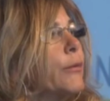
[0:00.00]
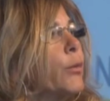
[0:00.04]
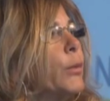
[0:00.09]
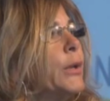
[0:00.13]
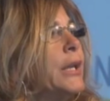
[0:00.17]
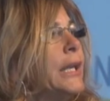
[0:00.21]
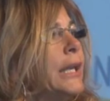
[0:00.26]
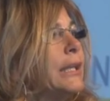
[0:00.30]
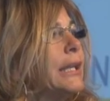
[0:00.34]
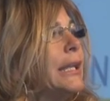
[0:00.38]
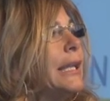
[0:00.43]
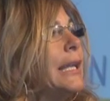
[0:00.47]
We
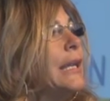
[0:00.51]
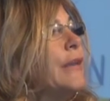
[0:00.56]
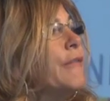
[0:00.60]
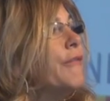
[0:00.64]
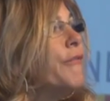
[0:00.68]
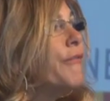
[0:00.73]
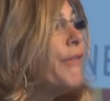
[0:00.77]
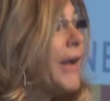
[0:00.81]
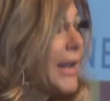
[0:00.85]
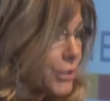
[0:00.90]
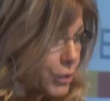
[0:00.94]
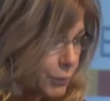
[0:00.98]
need
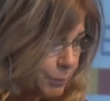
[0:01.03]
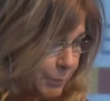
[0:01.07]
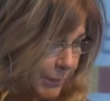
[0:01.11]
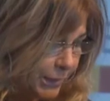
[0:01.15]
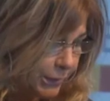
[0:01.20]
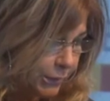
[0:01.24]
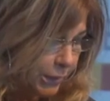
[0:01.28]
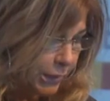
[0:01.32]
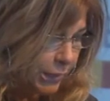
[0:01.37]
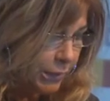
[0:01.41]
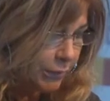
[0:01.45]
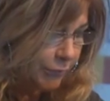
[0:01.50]

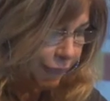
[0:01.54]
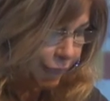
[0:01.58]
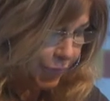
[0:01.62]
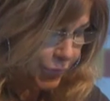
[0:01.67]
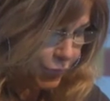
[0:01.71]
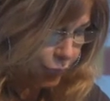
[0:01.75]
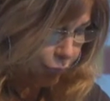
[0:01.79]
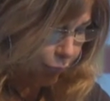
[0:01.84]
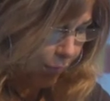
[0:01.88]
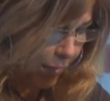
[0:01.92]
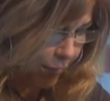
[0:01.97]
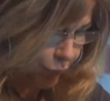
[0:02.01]
investment in
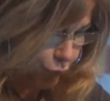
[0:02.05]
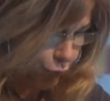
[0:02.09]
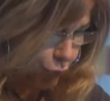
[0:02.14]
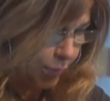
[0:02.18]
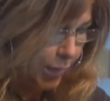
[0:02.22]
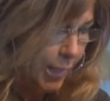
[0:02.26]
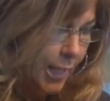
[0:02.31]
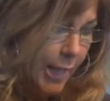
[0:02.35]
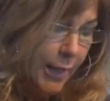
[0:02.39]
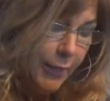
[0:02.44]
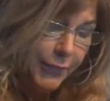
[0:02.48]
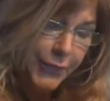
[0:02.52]
infrastructure.
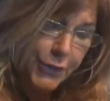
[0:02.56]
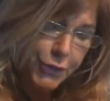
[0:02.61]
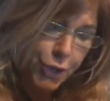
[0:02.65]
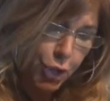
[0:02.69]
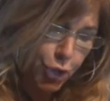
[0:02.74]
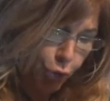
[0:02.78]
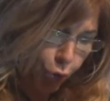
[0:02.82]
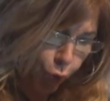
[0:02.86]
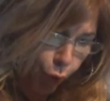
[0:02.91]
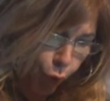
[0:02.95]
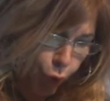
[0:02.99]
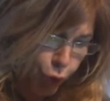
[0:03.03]
This is
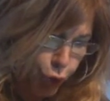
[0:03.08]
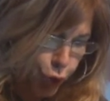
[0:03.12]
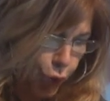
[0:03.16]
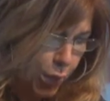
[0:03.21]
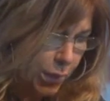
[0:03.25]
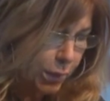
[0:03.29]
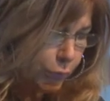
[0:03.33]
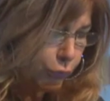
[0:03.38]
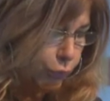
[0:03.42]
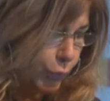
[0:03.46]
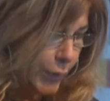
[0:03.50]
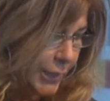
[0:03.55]
crucial
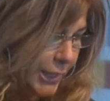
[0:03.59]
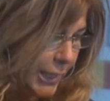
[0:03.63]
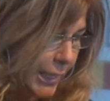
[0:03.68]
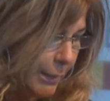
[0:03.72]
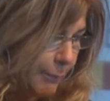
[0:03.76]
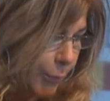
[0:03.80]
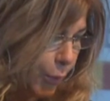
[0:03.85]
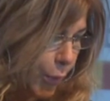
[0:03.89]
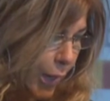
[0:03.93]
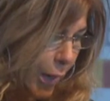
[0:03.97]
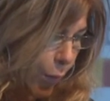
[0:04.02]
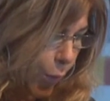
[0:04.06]
to
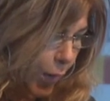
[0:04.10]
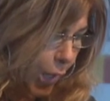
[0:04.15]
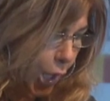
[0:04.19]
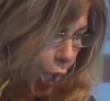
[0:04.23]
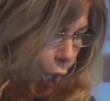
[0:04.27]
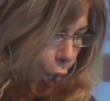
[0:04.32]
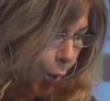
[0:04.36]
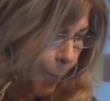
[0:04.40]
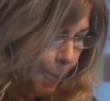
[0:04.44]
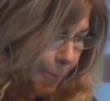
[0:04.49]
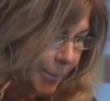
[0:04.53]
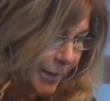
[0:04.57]
enable our
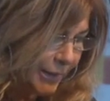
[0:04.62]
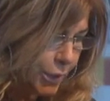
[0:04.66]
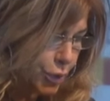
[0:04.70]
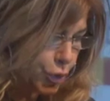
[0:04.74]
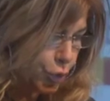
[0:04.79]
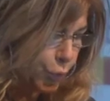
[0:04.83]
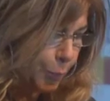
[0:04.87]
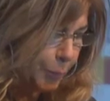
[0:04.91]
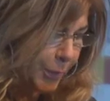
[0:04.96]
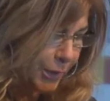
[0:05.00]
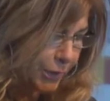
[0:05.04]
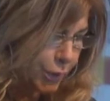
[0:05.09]
companies
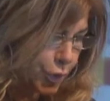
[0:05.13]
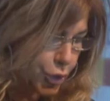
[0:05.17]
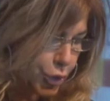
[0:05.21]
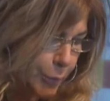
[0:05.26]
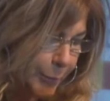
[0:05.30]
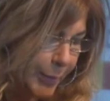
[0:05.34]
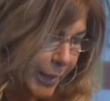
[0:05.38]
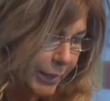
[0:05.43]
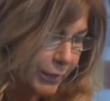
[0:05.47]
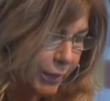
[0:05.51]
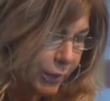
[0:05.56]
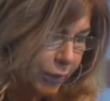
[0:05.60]
to
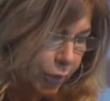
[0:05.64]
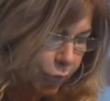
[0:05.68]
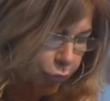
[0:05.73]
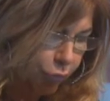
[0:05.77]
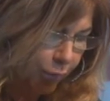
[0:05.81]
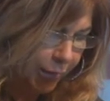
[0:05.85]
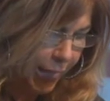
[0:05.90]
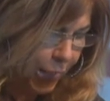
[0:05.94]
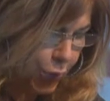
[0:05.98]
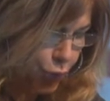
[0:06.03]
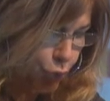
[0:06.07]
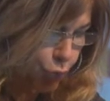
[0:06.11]
participate in
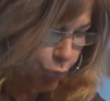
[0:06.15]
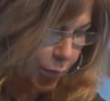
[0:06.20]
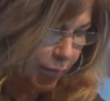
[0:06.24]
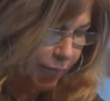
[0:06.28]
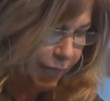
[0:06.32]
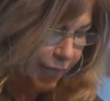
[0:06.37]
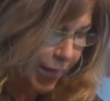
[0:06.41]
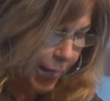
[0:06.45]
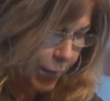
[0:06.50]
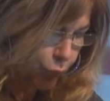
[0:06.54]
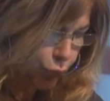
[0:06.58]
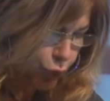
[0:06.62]
international
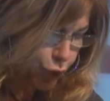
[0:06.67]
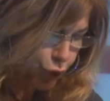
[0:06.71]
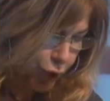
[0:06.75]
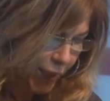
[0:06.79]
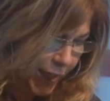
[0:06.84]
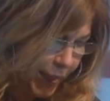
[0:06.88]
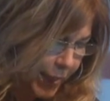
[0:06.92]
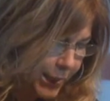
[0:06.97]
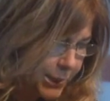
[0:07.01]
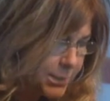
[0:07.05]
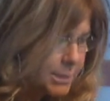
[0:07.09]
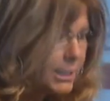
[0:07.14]
value
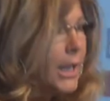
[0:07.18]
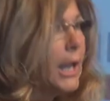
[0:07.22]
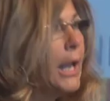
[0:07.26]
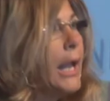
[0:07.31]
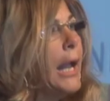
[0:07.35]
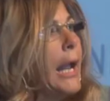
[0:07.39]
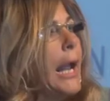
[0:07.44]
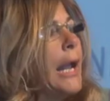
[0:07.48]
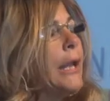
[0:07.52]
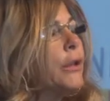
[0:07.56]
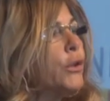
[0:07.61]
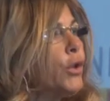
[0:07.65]
chains,
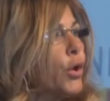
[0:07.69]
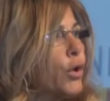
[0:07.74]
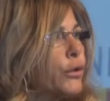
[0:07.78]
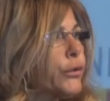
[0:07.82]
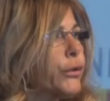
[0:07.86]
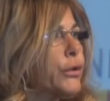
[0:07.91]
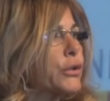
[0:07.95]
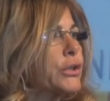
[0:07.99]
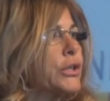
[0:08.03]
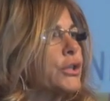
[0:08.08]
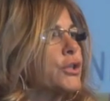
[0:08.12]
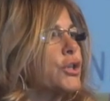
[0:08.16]
and
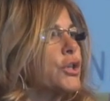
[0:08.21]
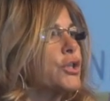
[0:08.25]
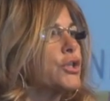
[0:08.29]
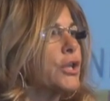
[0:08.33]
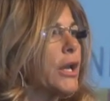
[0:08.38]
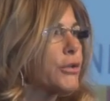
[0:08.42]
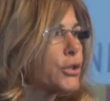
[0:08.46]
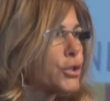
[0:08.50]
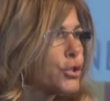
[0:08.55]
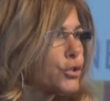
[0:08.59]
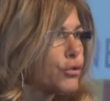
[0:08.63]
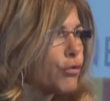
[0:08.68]
also this is a
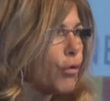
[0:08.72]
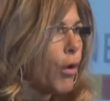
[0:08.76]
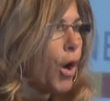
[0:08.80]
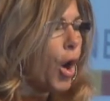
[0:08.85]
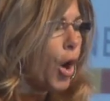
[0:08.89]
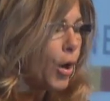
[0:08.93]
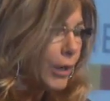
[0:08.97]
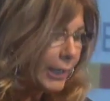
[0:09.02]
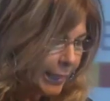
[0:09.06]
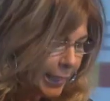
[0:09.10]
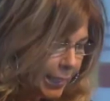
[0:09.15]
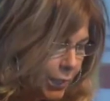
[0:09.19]

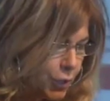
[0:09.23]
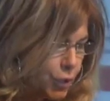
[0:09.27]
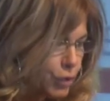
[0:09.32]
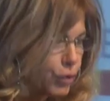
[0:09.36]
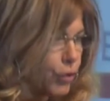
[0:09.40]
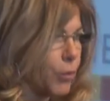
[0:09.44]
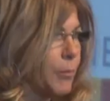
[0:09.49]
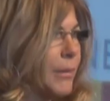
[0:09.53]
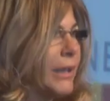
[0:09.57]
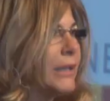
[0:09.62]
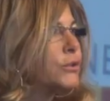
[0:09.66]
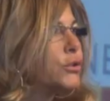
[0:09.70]
strong
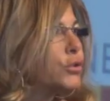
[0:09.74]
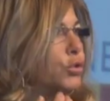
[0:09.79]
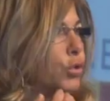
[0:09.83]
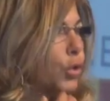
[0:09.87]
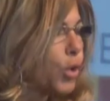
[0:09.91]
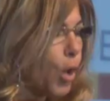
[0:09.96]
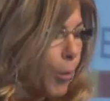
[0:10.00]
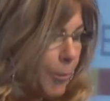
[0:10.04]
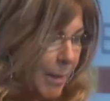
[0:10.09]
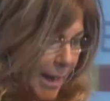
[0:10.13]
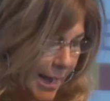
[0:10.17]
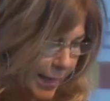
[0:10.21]
instrument to
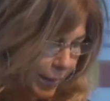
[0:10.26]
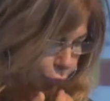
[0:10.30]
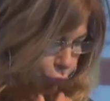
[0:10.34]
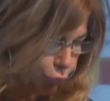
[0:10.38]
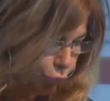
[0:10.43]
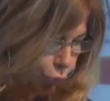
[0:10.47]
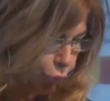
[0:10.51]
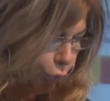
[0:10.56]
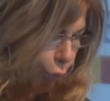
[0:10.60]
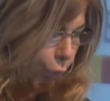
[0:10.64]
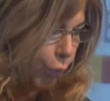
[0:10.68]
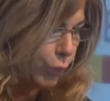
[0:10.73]
go back to
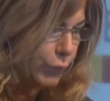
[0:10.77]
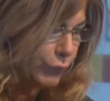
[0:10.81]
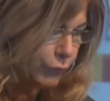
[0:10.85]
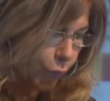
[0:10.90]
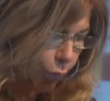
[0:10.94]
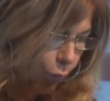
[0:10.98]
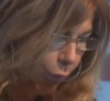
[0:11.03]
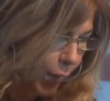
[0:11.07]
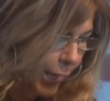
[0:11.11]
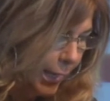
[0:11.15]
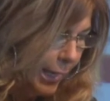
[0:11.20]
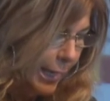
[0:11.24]
growth.
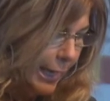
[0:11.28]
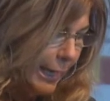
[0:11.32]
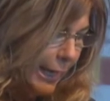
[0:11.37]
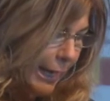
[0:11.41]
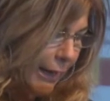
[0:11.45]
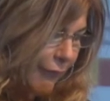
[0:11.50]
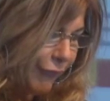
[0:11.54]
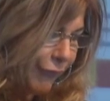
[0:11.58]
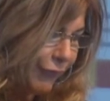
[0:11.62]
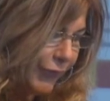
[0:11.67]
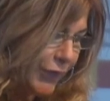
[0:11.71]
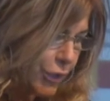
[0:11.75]
So
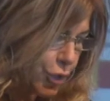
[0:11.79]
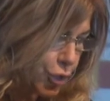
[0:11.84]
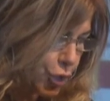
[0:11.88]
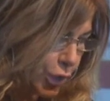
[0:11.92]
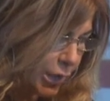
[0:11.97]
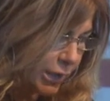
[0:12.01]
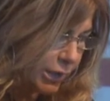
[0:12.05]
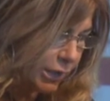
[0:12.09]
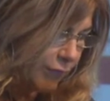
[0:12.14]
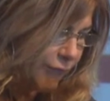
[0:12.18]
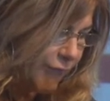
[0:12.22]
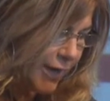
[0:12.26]

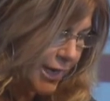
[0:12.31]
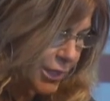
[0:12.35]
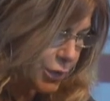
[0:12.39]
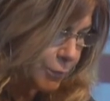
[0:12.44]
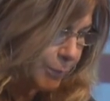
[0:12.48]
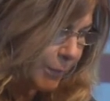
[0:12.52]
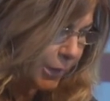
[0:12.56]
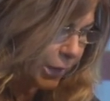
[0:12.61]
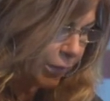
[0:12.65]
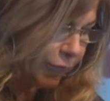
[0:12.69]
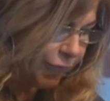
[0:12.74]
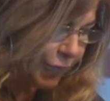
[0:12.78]
efficient
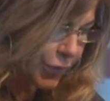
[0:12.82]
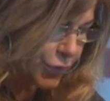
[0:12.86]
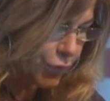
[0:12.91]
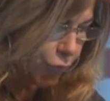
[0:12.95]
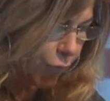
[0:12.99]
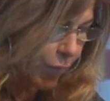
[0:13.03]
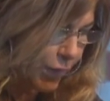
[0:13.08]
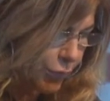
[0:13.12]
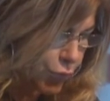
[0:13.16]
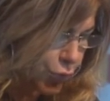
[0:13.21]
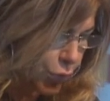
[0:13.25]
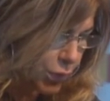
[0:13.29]
investment in
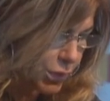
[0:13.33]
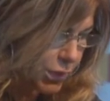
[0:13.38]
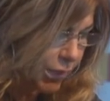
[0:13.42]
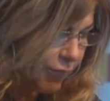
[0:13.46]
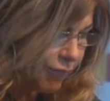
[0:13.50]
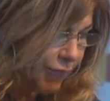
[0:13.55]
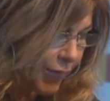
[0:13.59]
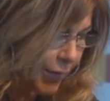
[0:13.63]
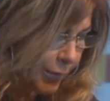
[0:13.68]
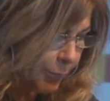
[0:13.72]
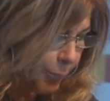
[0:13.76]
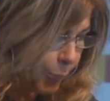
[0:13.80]
infrastructure is
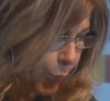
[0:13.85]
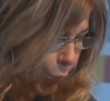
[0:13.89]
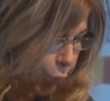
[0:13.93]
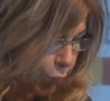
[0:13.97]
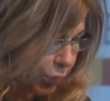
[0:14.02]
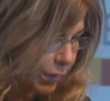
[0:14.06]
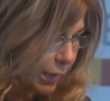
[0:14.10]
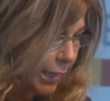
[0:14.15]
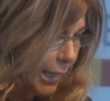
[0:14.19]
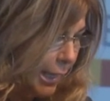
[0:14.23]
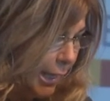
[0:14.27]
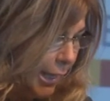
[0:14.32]
very
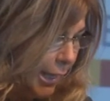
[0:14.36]
important.